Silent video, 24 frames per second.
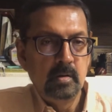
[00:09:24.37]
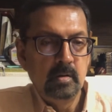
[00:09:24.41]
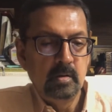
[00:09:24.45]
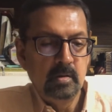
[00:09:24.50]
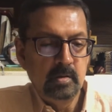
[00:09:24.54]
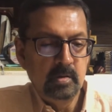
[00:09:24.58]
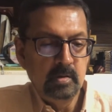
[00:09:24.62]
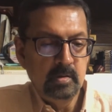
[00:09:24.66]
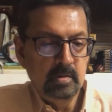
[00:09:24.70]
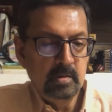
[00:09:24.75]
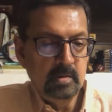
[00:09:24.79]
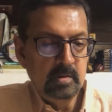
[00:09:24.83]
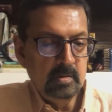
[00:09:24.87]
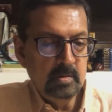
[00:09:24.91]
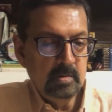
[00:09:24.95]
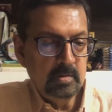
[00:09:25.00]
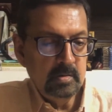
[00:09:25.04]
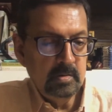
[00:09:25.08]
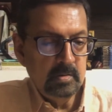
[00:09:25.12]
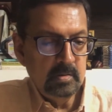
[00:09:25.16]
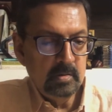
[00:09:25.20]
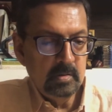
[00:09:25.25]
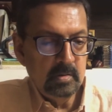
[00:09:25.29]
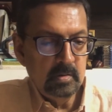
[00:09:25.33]

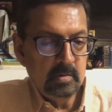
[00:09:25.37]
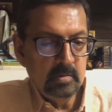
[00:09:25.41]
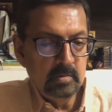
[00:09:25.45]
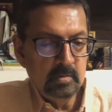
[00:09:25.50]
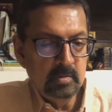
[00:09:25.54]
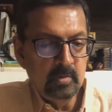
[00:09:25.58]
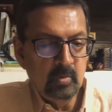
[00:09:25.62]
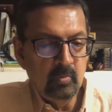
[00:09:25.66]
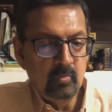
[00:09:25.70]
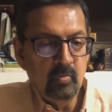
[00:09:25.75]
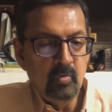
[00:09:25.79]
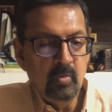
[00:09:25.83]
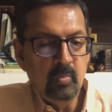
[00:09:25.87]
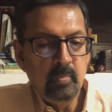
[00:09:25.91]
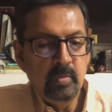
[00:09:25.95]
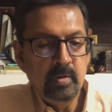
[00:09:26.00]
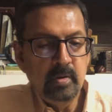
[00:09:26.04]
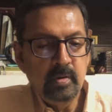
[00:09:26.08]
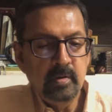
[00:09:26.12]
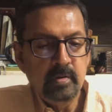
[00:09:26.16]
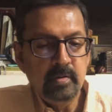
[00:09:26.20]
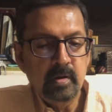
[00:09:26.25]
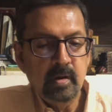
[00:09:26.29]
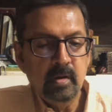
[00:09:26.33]
Here the
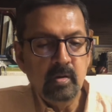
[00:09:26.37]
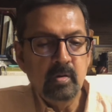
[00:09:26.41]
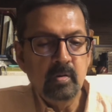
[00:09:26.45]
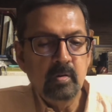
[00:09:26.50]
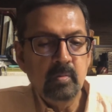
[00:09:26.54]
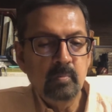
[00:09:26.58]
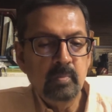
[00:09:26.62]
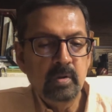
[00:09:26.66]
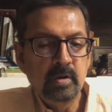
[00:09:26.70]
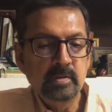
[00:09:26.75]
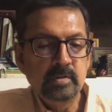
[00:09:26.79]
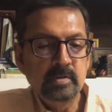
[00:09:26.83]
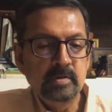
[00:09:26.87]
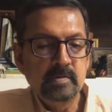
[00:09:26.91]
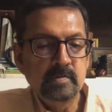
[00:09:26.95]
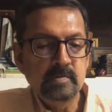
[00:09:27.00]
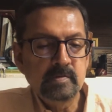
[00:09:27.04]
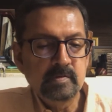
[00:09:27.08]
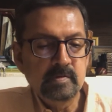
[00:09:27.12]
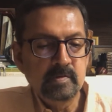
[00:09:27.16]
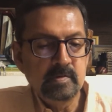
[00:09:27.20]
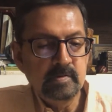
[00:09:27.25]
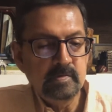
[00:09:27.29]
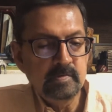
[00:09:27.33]
woman take on
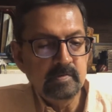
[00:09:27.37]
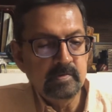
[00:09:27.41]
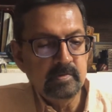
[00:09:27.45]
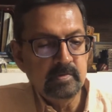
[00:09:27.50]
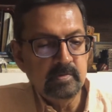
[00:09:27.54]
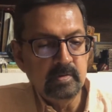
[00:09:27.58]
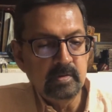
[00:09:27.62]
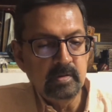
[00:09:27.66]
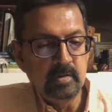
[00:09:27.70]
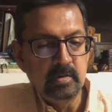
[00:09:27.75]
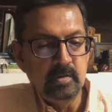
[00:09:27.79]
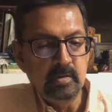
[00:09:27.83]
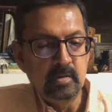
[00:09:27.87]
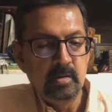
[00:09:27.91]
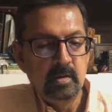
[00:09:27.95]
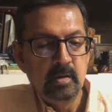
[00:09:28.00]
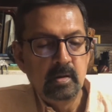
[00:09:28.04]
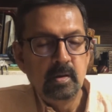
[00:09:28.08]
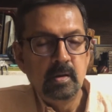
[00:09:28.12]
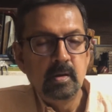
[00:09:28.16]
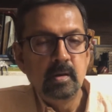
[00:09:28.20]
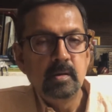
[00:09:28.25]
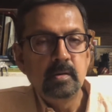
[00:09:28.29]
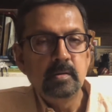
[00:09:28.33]
mother's history,
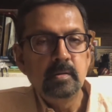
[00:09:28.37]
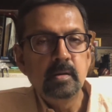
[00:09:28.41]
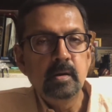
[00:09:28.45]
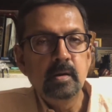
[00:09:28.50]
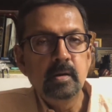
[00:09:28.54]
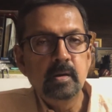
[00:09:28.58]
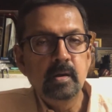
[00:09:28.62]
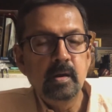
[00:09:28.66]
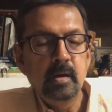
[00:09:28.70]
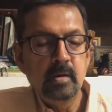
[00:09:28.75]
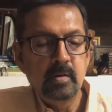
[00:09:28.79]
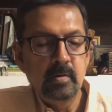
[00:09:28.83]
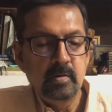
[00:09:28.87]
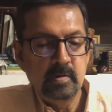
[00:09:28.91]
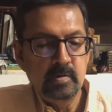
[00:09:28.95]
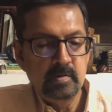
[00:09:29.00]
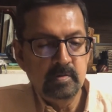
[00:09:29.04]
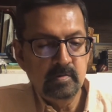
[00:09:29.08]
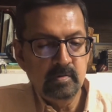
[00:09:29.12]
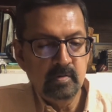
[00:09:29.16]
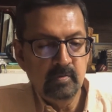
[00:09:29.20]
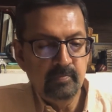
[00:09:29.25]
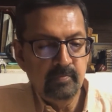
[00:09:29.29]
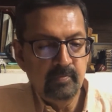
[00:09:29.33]
the
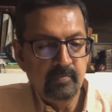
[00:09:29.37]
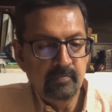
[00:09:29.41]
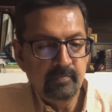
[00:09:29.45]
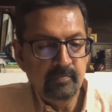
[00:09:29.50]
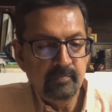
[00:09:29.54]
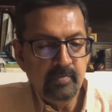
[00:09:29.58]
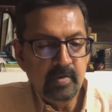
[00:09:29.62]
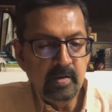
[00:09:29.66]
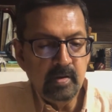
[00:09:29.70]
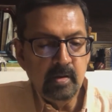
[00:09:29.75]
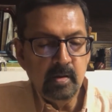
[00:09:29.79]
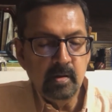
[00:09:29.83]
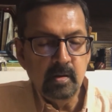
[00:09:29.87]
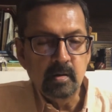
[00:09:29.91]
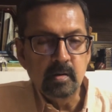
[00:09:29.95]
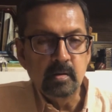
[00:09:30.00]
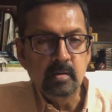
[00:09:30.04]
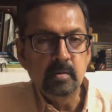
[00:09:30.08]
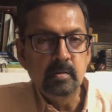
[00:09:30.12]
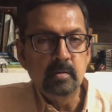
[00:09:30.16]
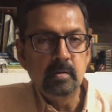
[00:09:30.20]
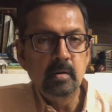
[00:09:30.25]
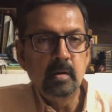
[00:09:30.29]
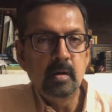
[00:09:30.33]
caress of a
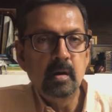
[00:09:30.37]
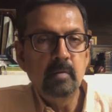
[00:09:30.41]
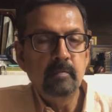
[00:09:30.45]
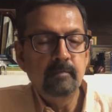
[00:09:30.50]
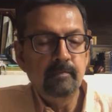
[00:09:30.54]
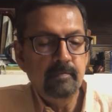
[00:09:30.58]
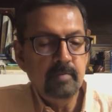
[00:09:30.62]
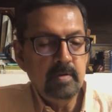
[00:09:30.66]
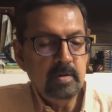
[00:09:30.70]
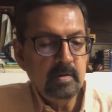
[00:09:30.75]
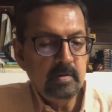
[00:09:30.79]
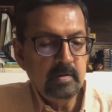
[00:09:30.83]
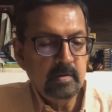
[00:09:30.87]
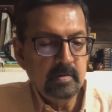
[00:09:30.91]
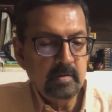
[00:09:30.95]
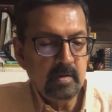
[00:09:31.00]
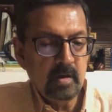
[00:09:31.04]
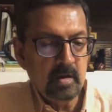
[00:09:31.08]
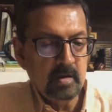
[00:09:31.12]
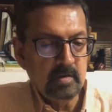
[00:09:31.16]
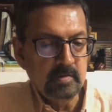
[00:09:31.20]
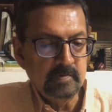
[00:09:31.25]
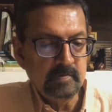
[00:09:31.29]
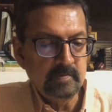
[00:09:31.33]
finger, a faint
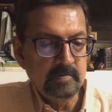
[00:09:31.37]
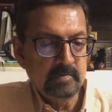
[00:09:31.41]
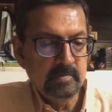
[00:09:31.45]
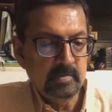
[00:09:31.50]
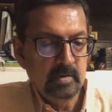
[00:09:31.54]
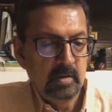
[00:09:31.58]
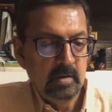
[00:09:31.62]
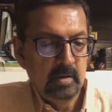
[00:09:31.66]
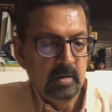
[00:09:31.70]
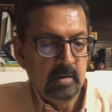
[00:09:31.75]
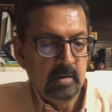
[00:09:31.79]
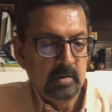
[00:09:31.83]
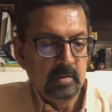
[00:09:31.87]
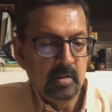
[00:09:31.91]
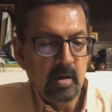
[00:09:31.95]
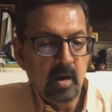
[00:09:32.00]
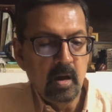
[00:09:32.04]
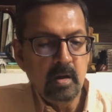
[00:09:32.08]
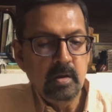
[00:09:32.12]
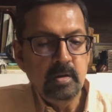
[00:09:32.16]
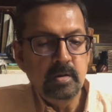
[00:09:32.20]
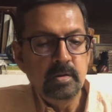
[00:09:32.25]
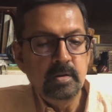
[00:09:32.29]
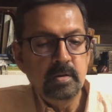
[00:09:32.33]
touch, the
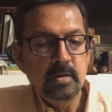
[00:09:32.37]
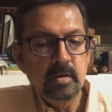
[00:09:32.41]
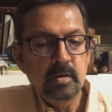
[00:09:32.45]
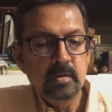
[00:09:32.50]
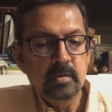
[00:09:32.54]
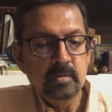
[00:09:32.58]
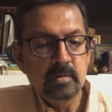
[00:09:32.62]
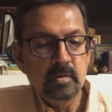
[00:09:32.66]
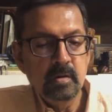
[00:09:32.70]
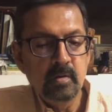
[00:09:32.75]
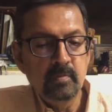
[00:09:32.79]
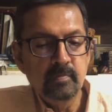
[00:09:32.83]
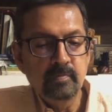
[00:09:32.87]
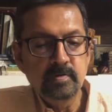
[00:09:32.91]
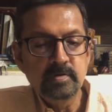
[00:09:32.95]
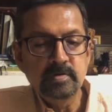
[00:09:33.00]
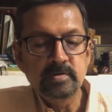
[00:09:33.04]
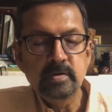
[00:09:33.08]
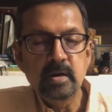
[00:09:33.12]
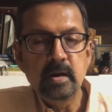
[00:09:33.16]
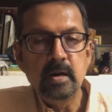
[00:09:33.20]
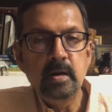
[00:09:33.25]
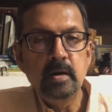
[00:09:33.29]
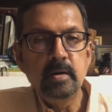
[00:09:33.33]
idea of a
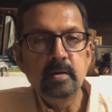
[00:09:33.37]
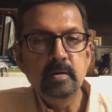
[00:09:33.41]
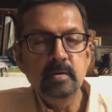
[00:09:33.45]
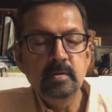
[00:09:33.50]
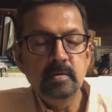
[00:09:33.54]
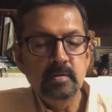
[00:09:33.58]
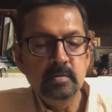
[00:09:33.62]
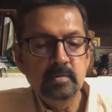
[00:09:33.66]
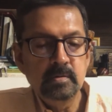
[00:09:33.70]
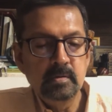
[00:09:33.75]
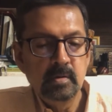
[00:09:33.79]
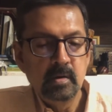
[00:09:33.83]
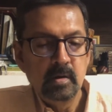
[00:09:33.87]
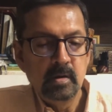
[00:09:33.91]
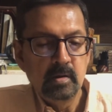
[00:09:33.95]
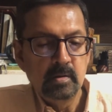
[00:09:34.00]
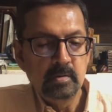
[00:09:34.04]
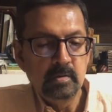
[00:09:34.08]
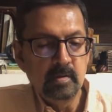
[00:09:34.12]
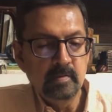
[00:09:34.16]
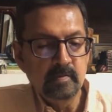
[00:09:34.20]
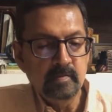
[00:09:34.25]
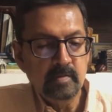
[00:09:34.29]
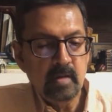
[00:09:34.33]
shelter,
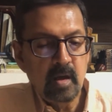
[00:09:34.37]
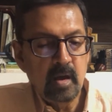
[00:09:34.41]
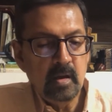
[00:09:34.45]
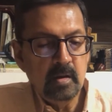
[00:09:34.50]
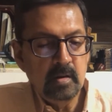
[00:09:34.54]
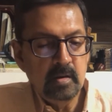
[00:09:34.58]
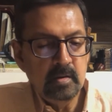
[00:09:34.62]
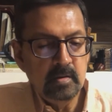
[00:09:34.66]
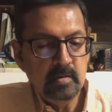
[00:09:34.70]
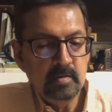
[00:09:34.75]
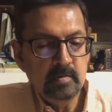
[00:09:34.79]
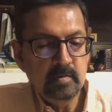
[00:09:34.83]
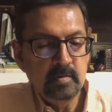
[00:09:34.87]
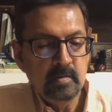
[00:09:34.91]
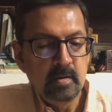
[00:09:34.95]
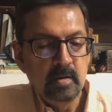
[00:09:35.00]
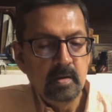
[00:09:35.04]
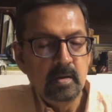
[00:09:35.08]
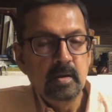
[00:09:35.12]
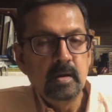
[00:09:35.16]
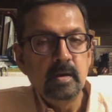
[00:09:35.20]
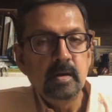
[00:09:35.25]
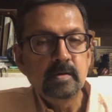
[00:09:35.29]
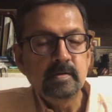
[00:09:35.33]
the silent
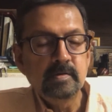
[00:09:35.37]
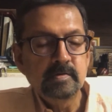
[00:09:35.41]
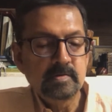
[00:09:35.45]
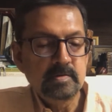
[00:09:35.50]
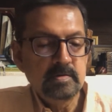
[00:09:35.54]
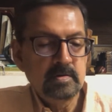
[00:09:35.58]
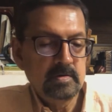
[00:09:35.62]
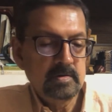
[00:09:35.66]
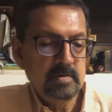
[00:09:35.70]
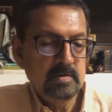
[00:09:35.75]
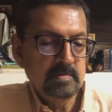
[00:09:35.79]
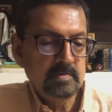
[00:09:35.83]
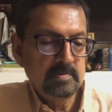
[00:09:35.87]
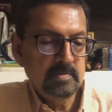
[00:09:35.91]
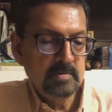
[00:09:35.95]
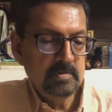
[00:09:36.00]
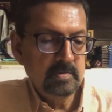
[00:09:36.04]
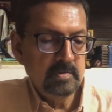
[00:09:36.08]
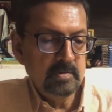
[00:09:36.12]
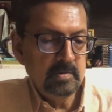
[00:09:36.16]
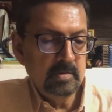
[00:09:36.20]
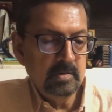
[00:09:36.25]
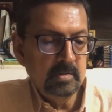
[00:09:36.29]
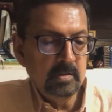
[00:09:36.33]

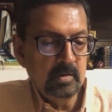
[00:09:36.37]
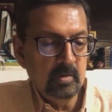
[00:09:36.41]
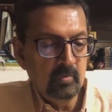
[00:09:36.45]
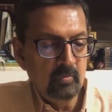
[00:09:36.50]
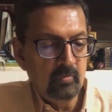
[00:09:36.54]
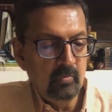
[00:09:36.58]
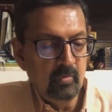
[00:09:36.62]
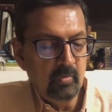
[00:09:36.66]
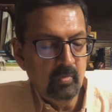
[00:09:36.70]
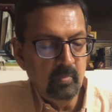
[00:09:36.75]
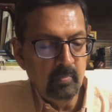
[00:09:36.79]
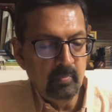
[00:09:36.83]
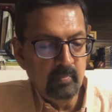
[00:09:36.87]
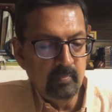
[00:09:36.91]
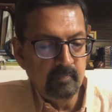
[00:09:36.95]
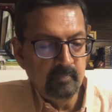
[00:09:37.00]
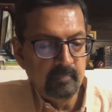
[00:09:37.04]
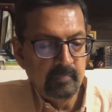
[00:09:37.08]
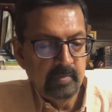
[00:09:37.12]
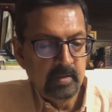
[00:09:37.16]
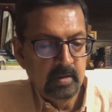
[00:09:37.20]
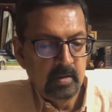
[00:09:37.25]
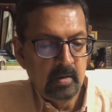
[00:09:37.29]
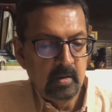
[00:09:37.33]
ecstasy in the womb.
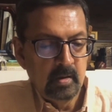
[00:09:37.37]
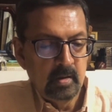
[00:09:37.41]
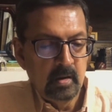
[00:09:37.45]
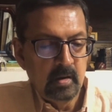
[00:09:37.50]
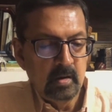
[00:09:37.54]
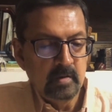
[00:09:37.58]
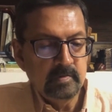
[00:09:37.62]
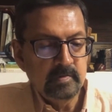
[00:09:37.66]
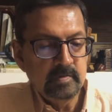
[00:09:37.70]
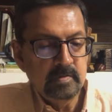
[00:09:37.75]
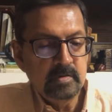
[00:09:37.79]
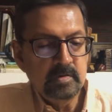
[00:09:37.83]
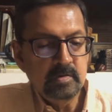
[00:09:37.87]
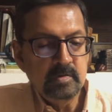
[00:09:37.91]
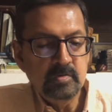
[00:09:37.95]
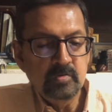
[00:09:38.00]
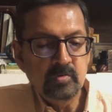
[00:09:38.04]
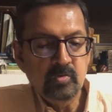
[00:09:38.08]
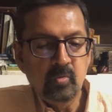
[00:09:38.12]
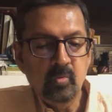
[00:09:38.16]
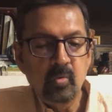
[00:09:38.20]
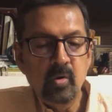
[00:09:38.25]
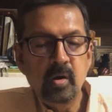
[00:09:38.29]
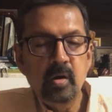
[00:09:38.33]
A city
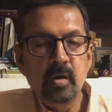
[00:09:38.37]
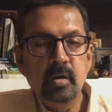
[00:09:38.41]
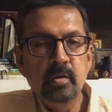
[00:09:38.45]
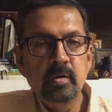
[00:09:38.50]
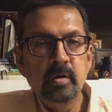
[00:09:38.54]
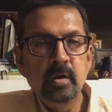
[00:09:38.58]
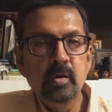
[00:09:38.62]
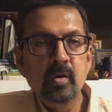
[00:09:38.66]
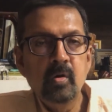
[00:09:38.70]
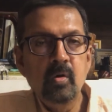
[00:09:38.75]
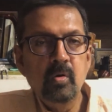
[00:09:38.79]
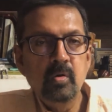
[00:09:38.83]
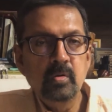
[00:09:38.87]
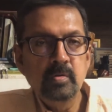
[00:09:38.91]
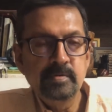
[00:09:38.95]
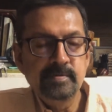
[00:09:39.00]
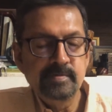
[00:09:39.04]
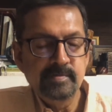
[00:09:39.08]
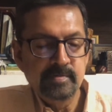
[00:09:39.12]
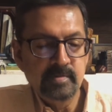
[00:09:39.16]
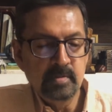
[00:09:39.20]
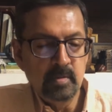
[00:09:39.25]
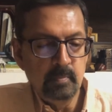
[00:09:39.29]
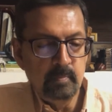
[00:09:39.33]
square
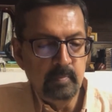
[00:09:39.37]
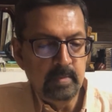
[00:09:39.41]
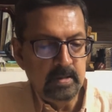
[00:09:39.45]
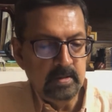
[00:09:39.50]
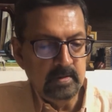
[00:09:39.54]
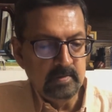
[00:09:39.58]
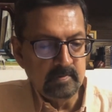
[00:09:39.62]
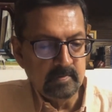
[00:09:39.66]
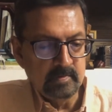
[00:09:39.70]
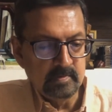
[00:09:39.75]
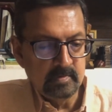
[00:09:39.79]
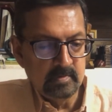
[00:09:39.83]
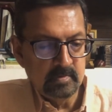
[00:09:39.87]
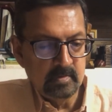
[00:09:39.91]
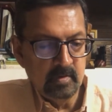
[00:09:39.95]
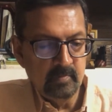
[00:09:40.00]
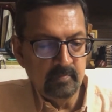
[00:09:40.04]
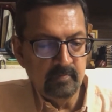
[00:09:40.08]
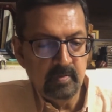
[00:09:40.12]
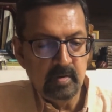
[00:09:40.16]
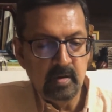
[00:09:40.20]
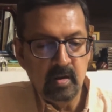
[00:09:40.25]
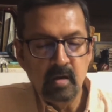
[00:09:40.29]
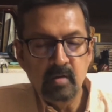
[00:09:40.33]
recalls the bliss
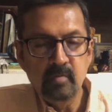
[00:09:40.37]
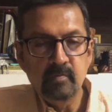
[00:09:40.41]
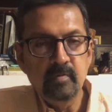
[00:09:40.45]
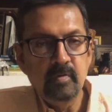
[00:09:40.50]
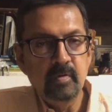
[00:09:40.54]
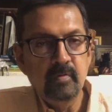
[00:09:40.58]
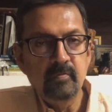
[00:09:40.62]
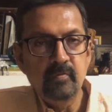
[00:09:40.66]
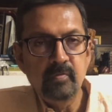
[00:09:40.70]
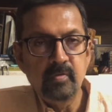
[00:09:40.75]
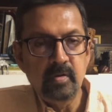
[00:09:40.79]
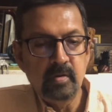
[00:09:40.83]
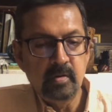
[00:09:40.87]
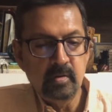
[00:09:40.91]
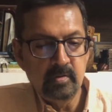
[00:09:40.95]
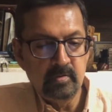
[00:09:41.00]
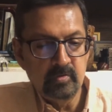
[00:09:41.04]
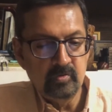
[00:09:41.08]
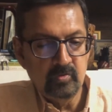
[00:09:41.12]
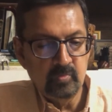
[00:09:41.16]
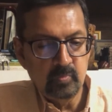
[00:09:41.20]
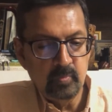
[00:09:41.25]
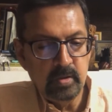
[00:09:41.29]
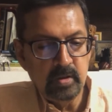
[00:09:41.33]
of a love
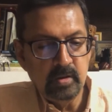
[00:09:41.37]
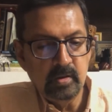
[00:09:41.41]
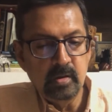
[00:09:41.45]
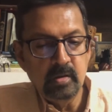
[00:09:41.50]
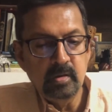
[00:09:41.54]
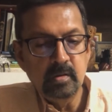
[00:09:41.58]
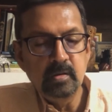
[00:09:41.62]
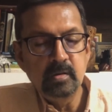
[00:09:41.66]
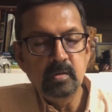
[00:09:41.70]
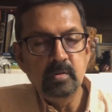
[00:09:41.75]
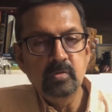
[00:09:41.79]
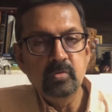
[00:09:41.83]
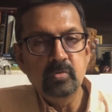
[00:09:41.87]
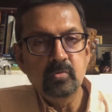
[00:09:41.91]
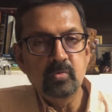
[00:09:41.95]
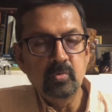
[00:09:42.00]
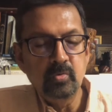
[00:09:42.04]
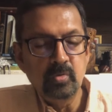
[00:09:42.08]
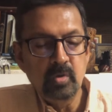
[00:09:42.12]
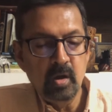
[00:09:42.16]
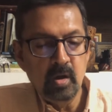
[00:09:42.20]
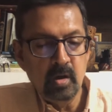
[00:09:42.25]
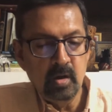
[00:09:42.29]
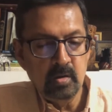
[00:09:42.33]
affair speaking
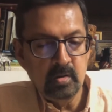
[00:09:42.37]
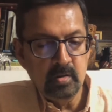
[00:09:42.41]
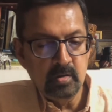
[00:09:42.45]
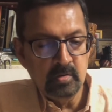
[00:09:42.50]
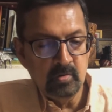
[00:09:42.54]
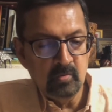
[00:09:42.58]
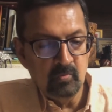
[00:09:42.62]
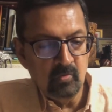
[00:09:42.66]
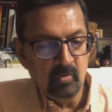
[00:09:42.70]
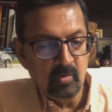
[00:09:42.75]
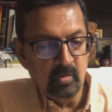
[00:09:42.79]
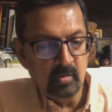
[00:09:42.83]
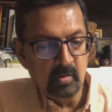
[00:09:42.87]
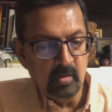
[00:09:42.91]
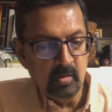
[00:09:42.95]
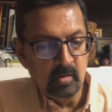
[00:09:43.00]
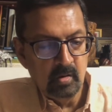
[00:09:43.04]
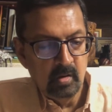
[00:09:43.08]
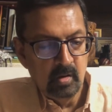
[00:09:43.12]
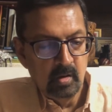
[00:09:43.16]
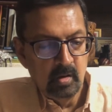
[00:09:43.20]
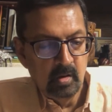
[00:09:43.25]
through the iron wall.